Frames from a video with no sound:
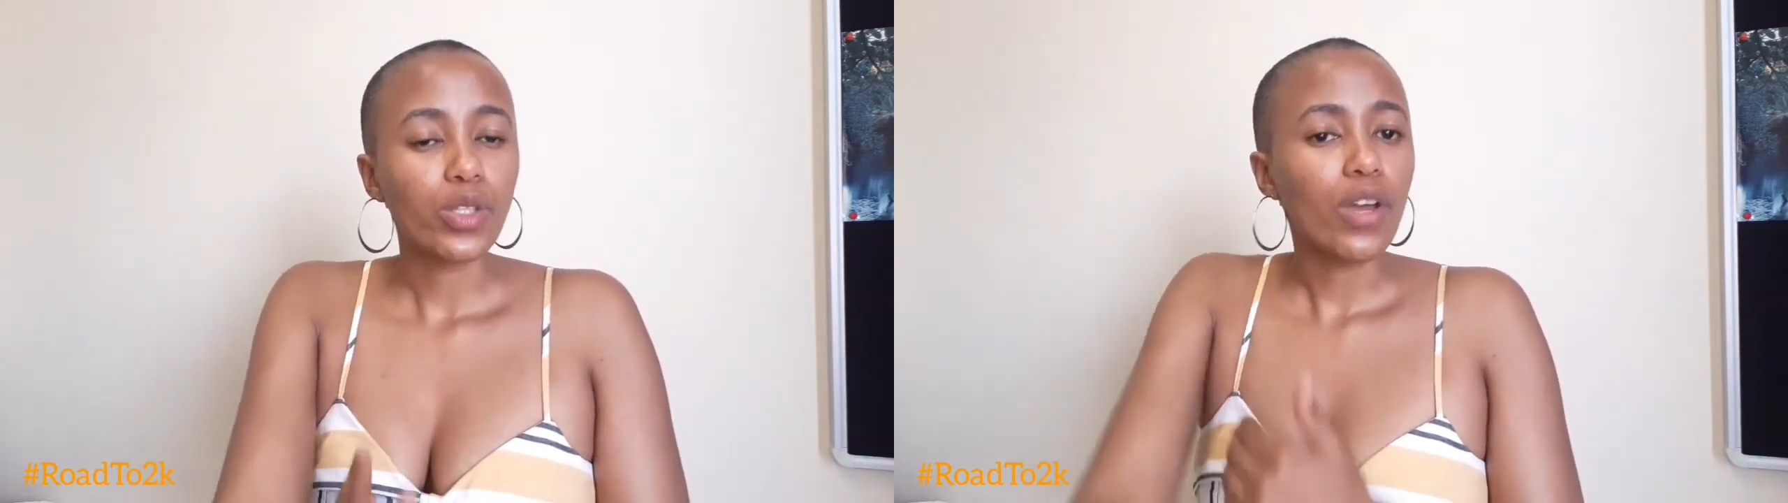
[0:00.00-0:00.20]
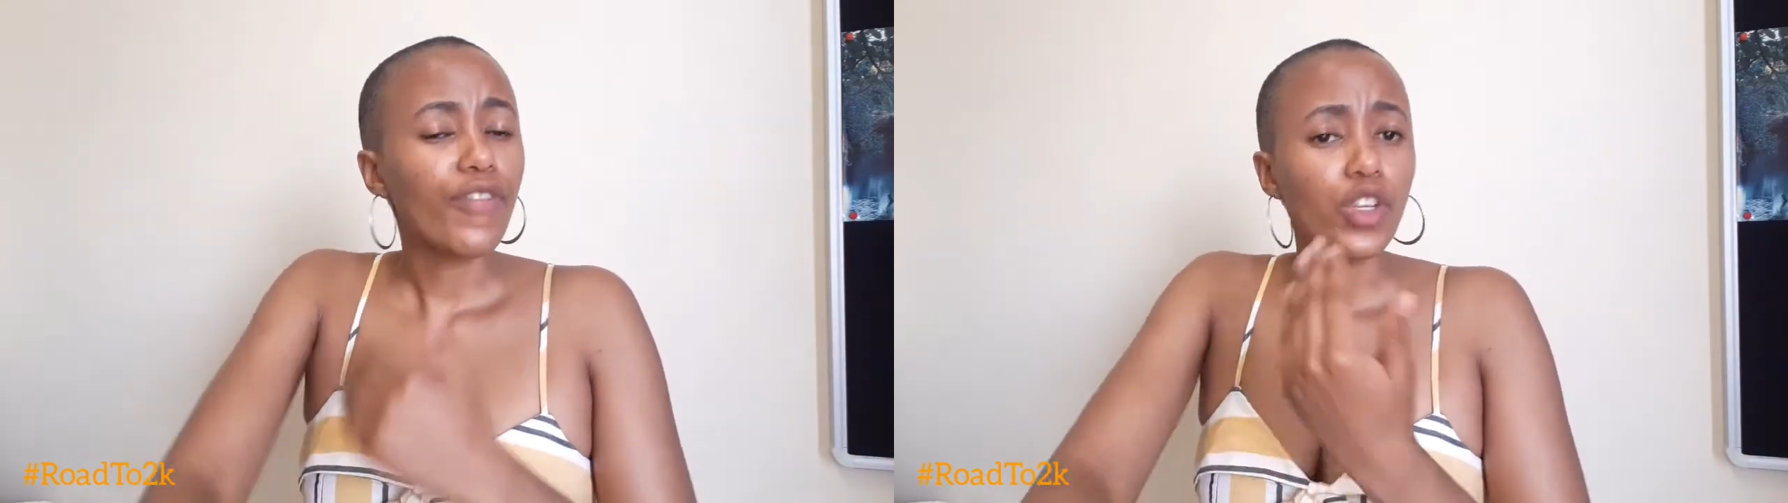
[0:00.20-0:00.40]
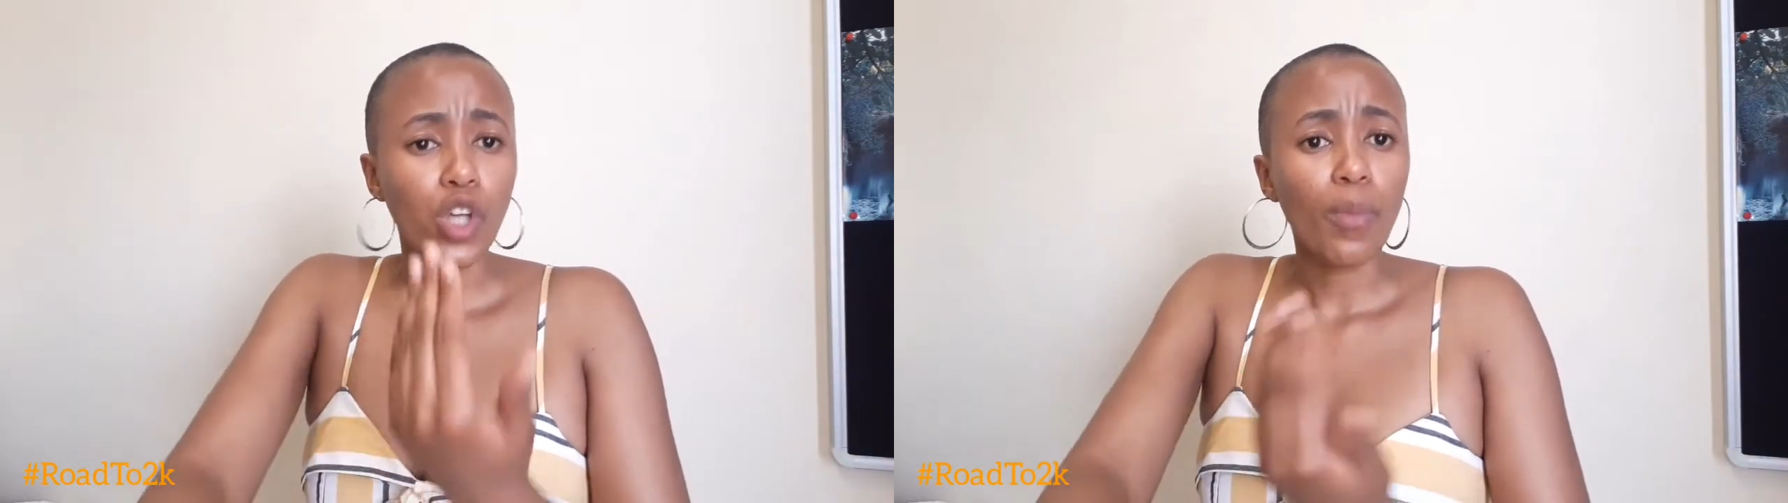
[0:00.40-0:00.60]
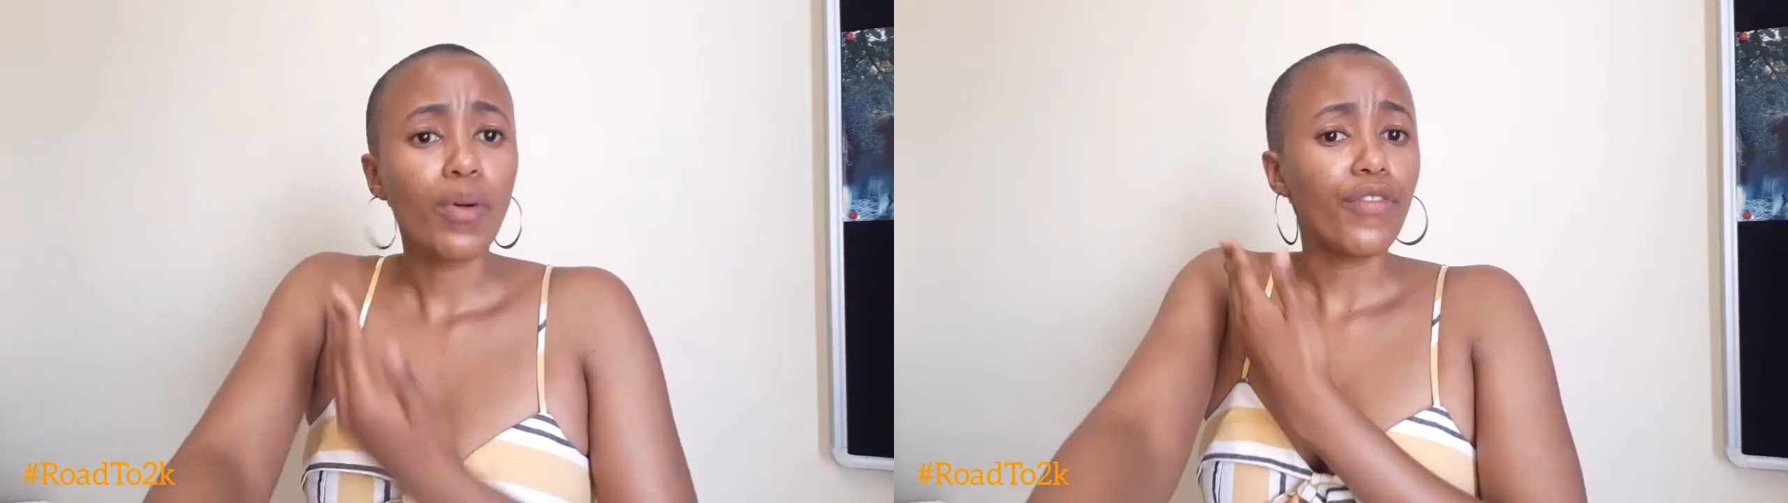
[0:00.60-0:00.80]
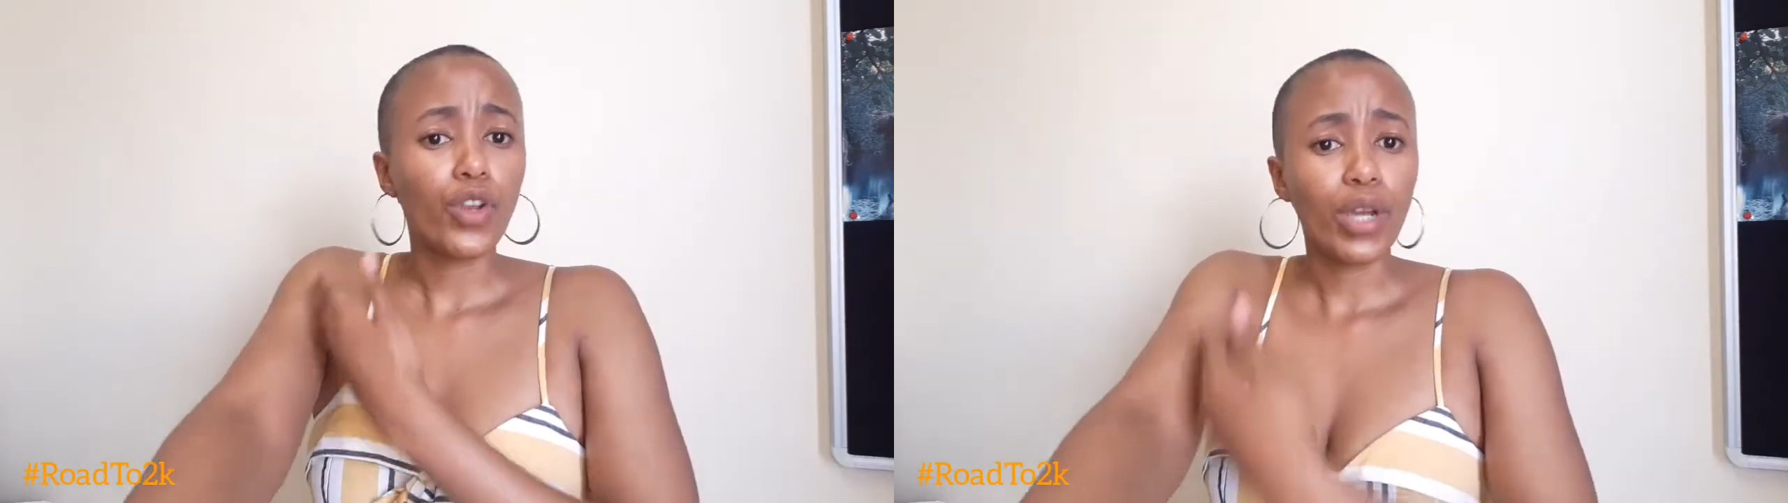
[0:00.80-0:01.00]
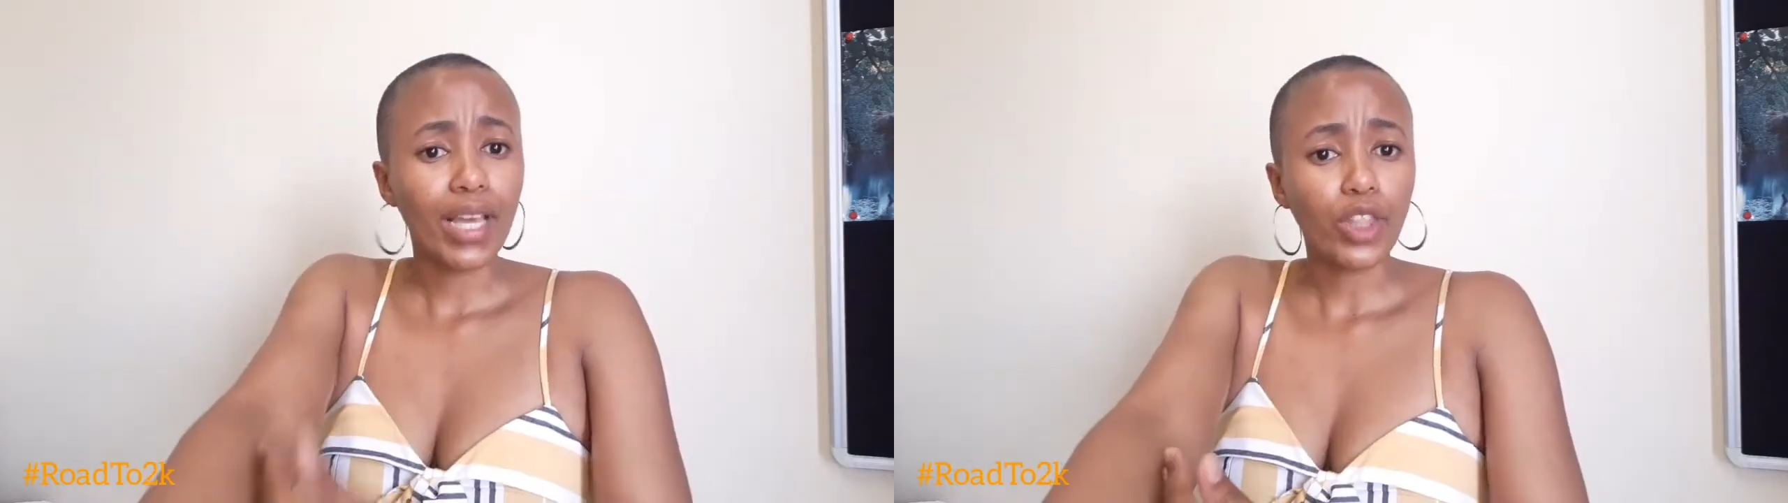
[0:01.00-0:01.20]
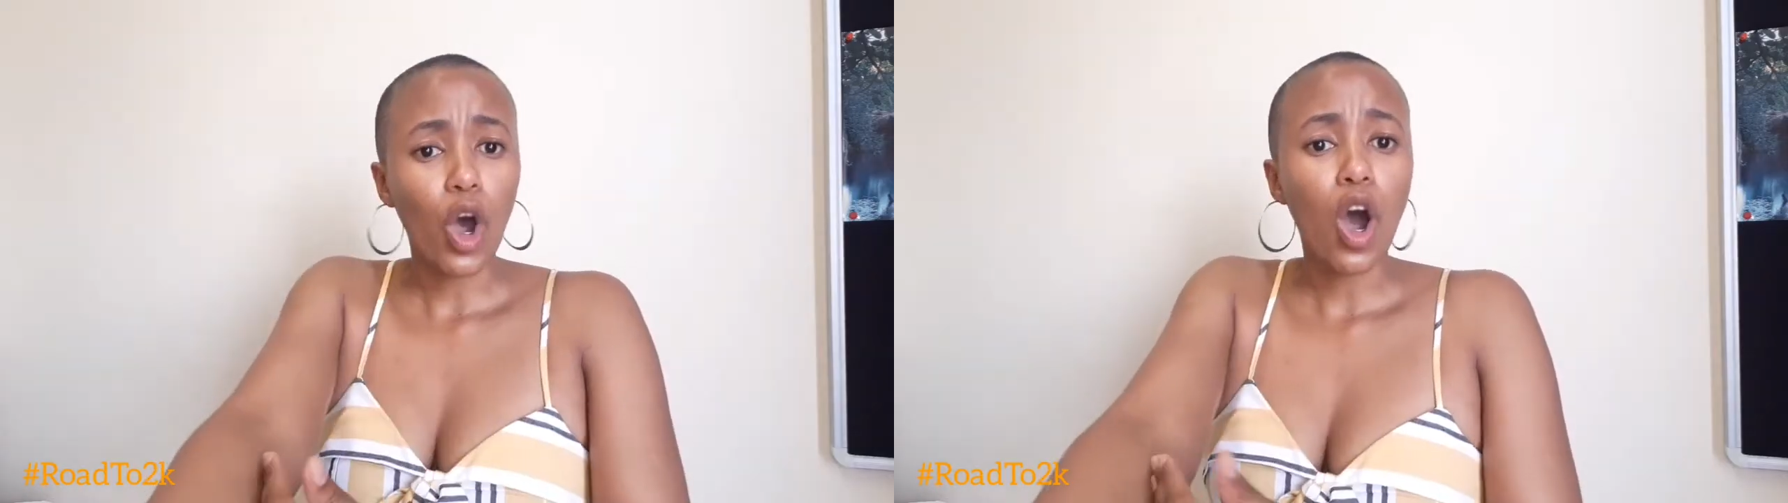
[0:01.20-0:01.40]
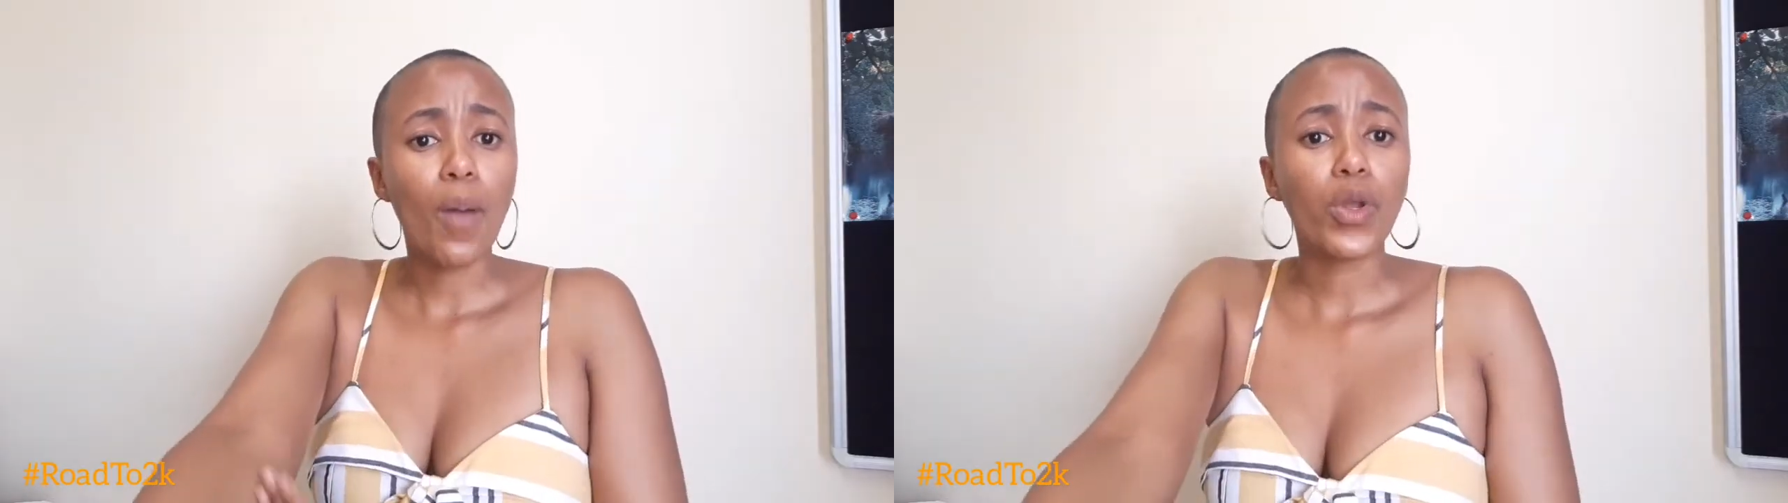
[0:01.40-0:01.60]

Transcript: So for example, if you're looking at the arm,